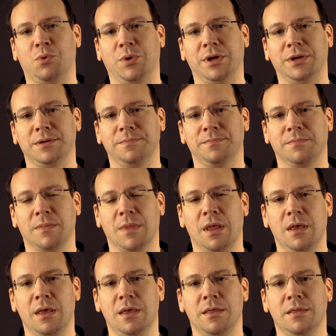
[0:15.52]
Point.
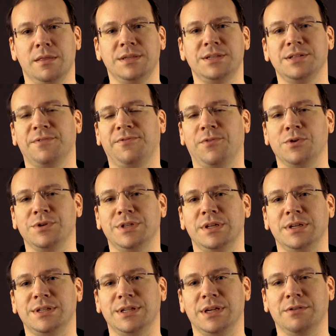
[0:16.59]
This is the first
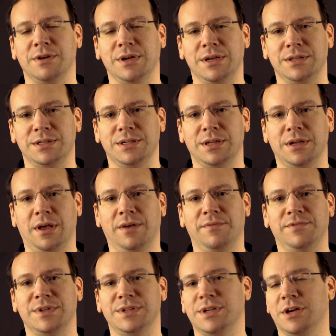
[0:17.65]
in a series
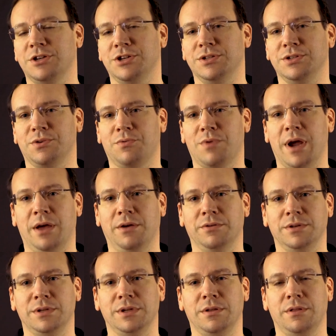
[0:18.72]
of discussions
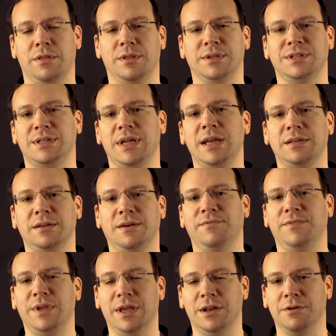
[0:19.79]
around the state
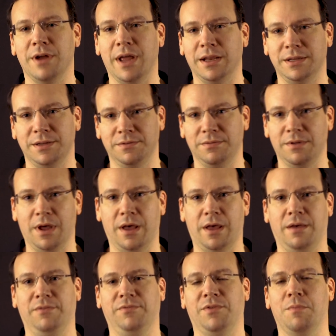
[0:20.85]
of the internet
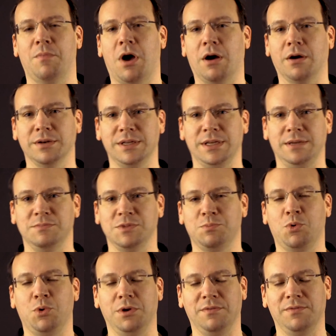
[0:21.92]
uh, from our team's
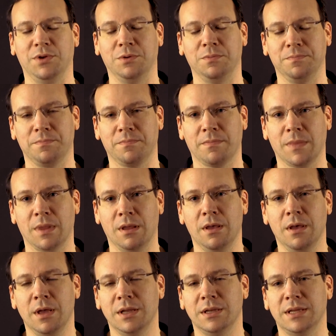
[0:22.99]
point of view.
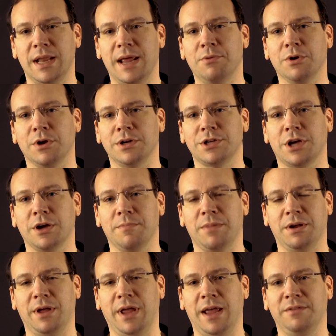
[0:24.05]
Today we're going to talk
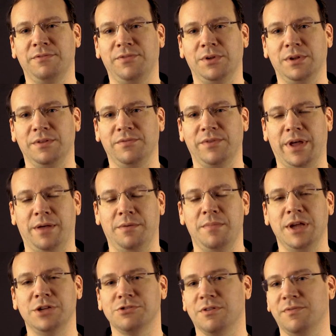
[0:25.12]
about a handful of uh,
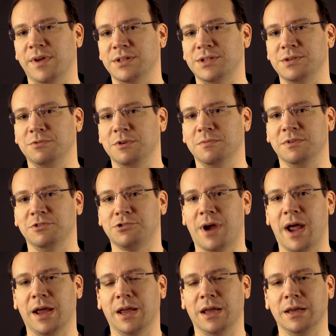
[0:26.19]
major events that we've been
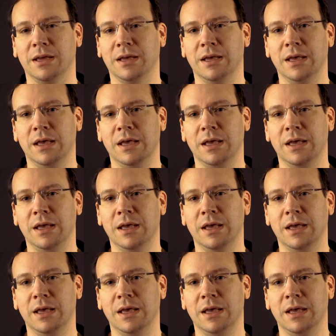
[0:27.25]
tracking,